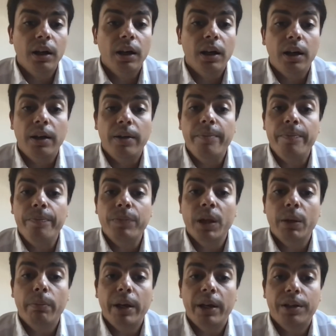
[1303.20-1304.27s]

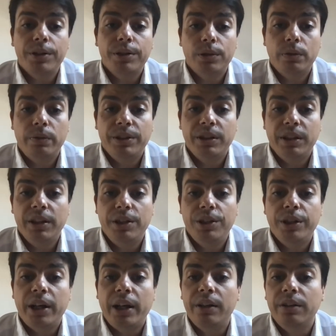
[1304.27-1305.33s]
Microservice
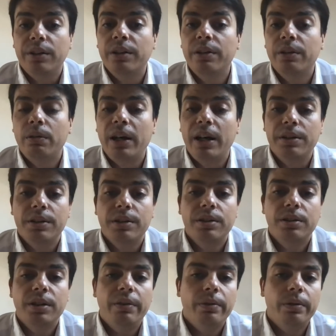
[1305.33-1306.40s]
Engine runs
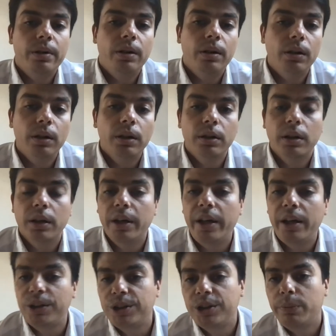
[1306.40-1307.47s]
several
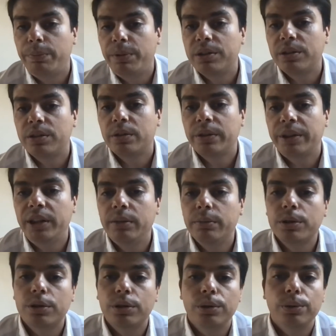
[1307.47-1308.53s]
HTTP
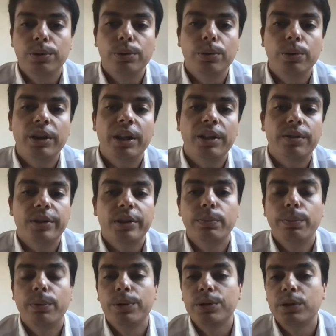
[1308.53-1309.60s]
streams to get
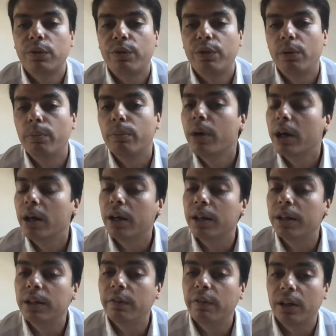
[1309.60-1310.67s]
response from
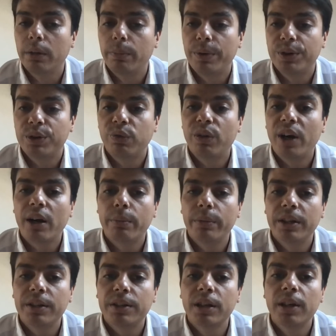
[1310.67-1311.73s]
a developer's
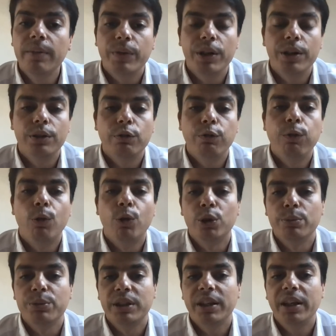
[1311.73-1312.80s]
fragment. It
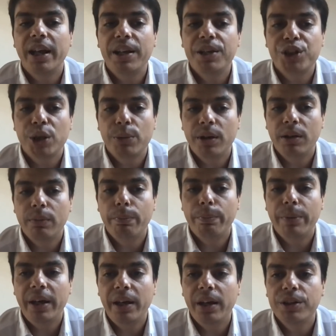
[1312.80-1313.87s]
forms an HTML
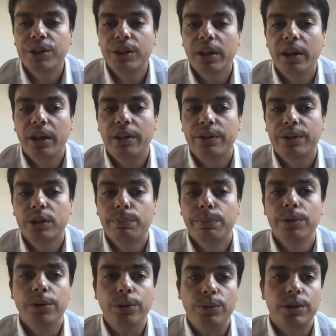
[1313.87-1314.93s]
page and
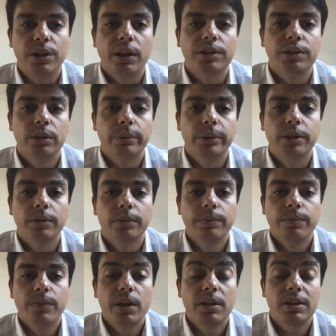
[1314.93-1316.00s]
respond to the customer.
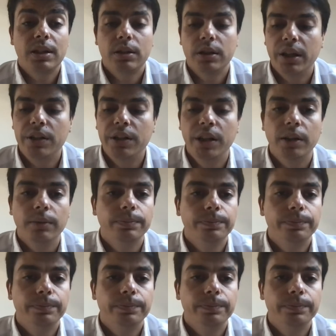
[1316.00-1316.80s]
That's the idea.